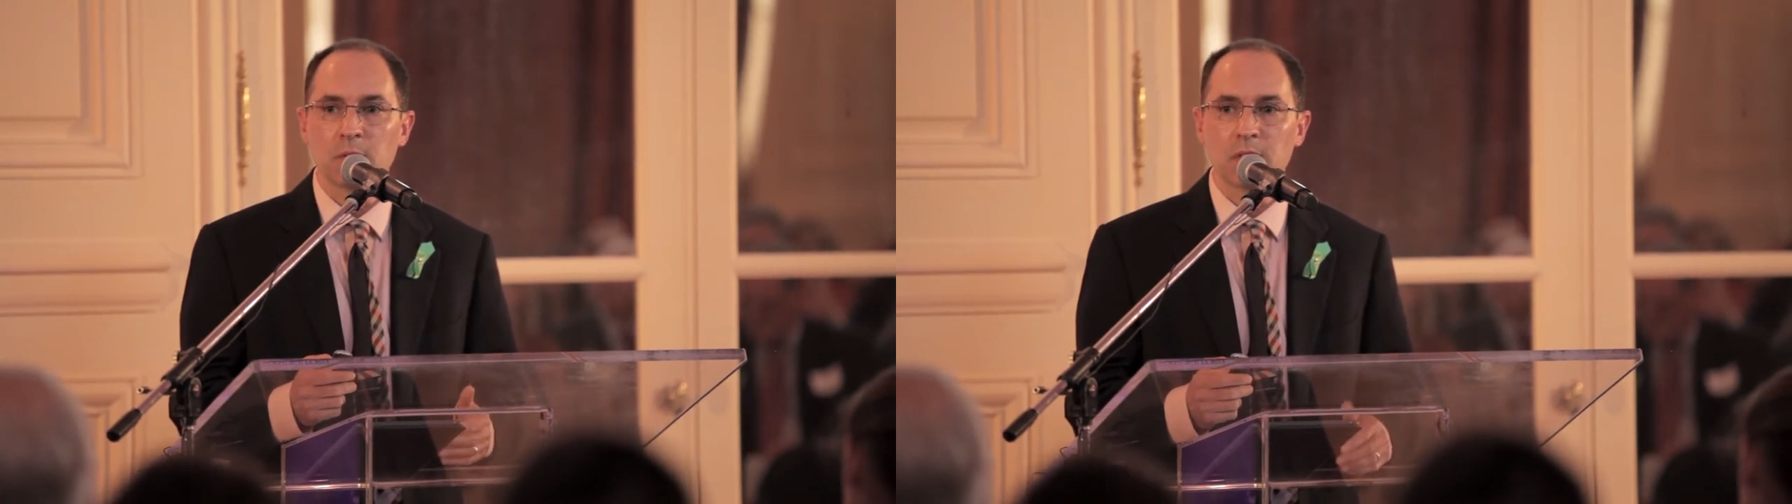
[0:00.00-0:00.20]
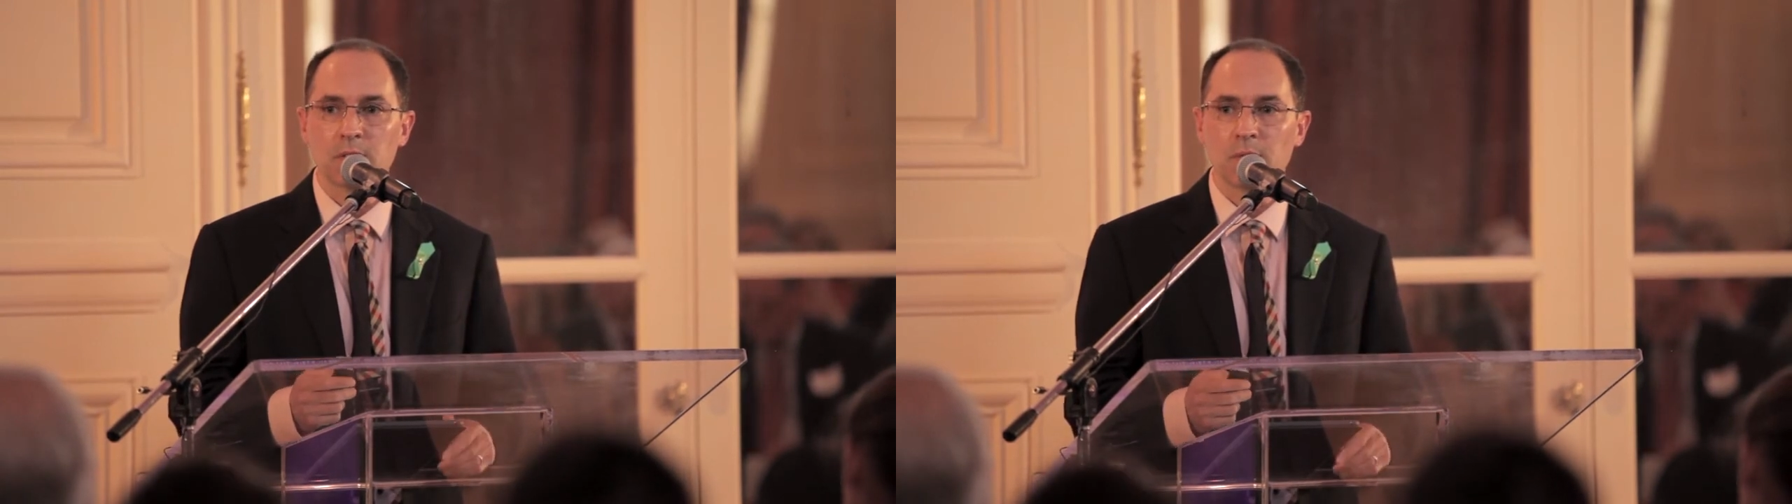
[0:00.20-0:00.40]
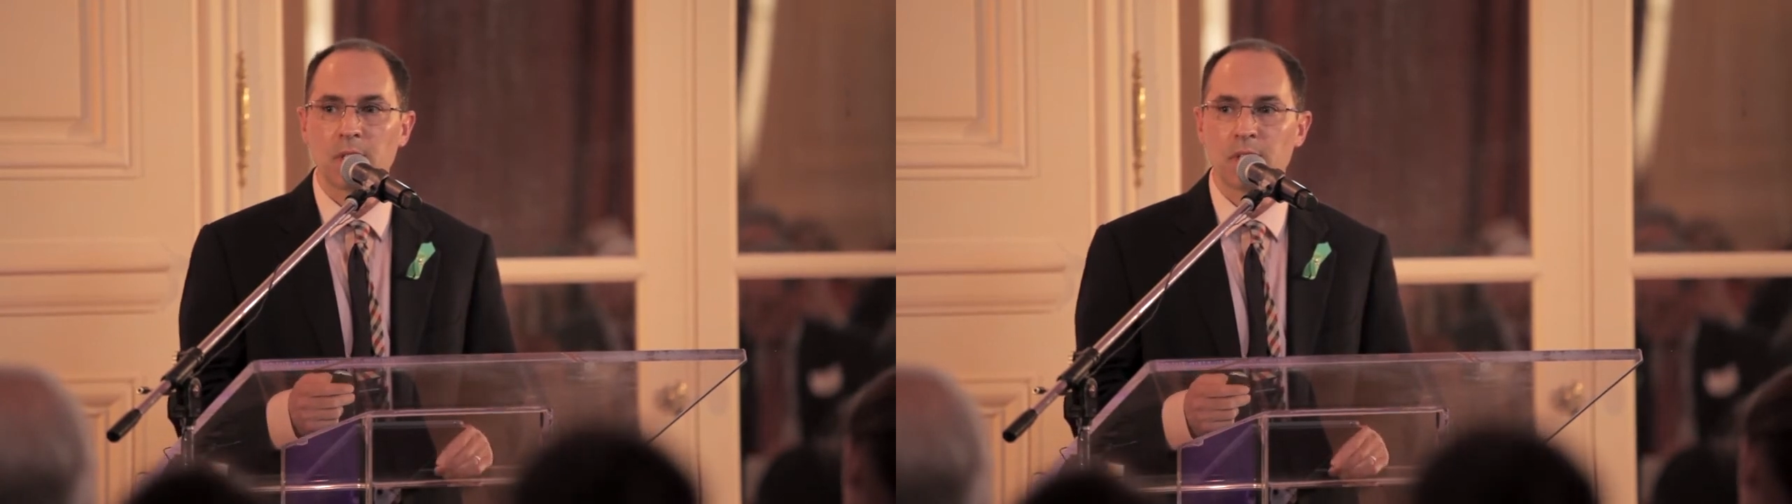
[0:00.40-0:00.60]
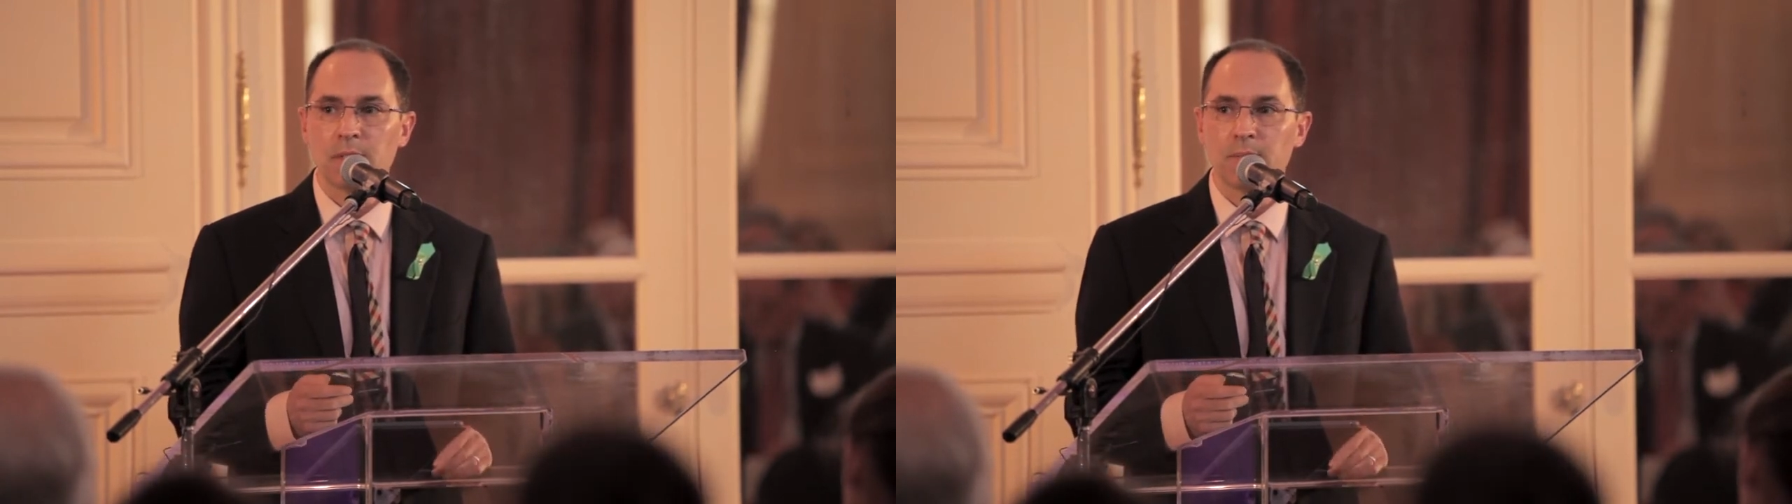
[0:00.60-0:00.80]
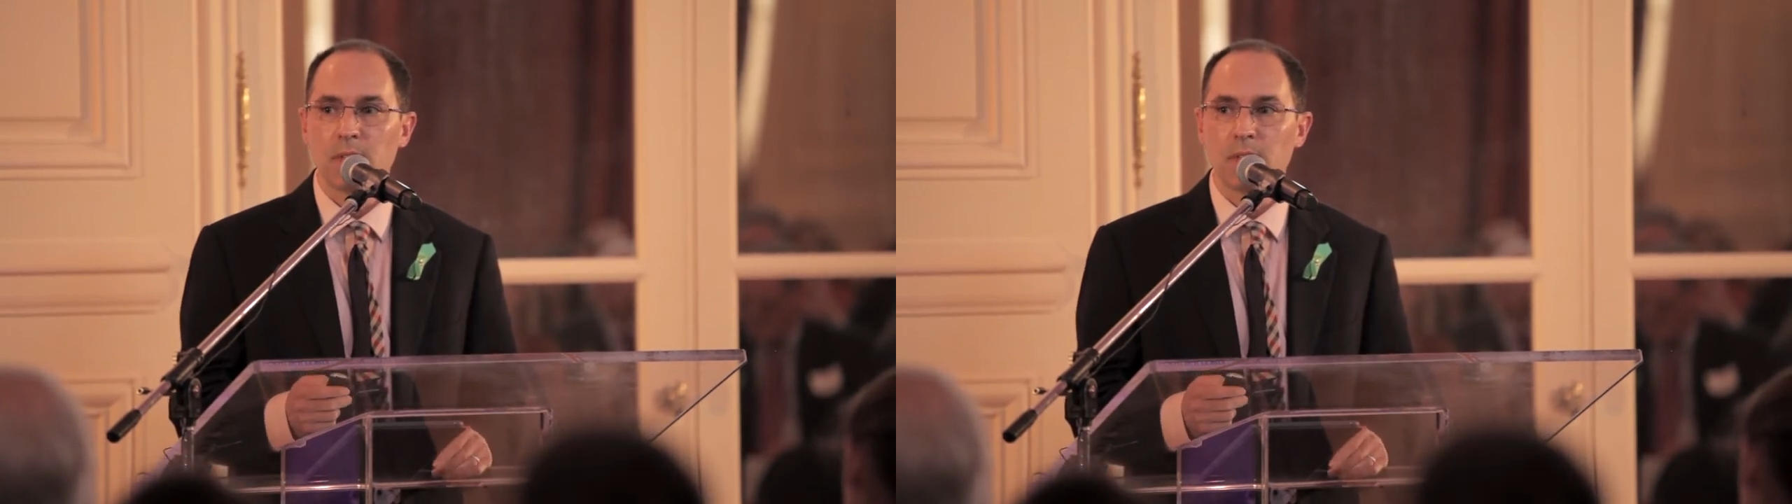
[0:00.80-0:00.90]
schizophrenia.